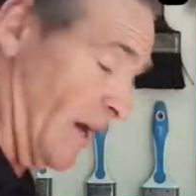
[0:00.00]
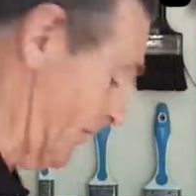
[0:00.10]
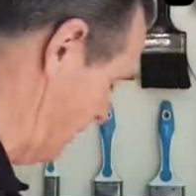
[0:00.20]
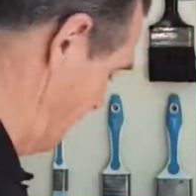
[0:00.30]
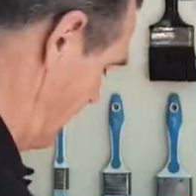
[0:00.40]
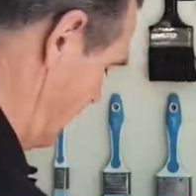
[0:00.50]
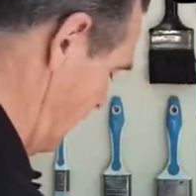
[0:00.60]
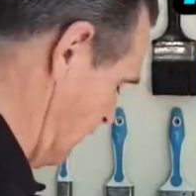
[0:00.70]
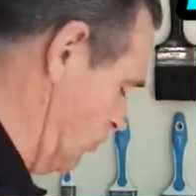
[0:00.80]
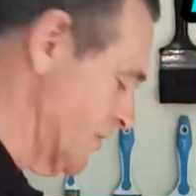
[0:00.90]
powder.
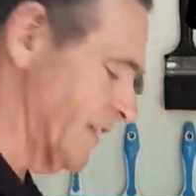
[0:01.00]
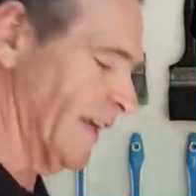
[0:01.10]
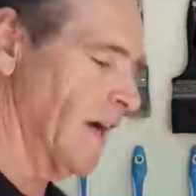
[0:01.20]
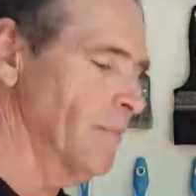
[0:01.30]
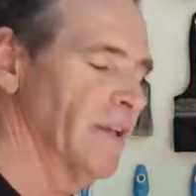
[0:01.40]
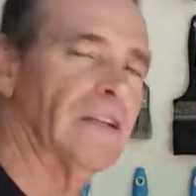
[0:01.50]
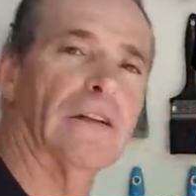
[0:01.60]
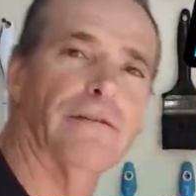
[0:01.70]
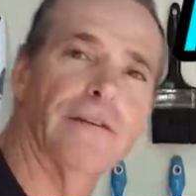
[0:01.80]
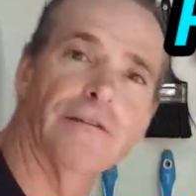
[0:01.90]
Now usually they come in
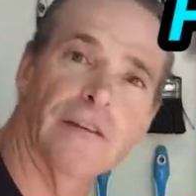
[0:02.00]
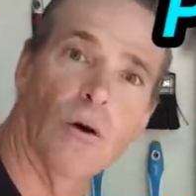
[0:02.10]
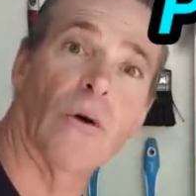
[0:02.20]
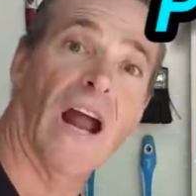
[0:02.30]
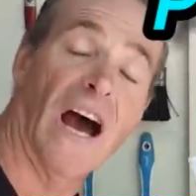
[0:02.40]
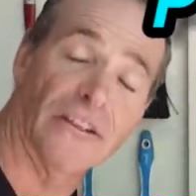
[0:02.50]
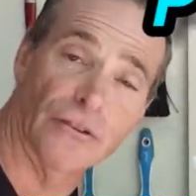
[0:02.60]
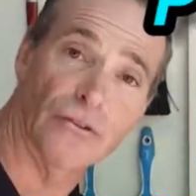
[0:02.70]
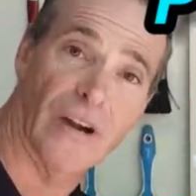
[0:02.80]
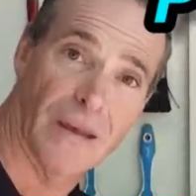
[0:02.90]
little 50 or
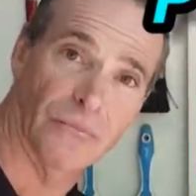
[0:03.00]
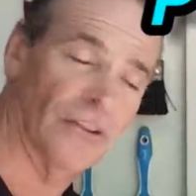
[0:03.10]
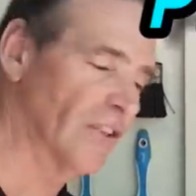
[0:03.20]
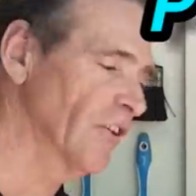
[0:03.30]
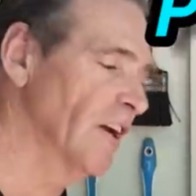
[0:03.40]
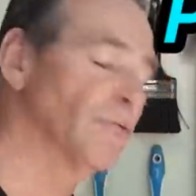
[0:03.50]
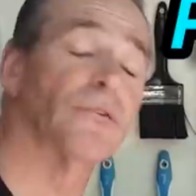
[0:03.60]
100 gram sachets,